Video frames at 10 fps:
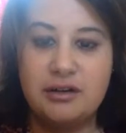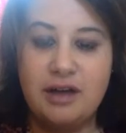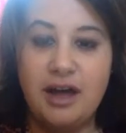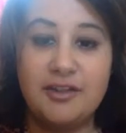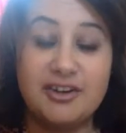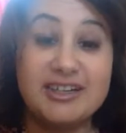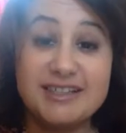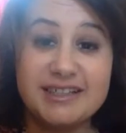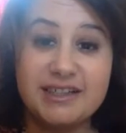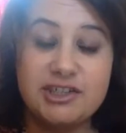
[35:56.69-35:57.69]
how they're
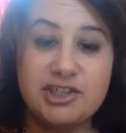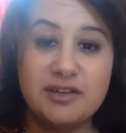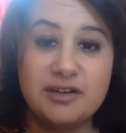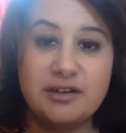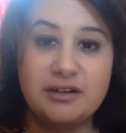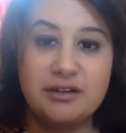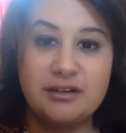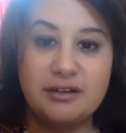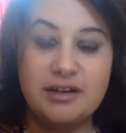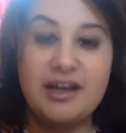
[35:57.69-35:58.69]
kissing each other.
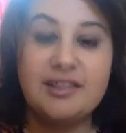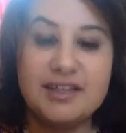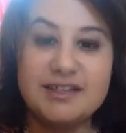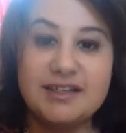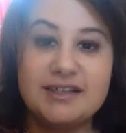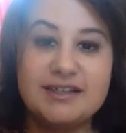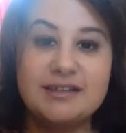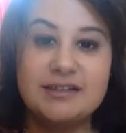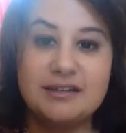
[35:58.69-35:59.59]
This is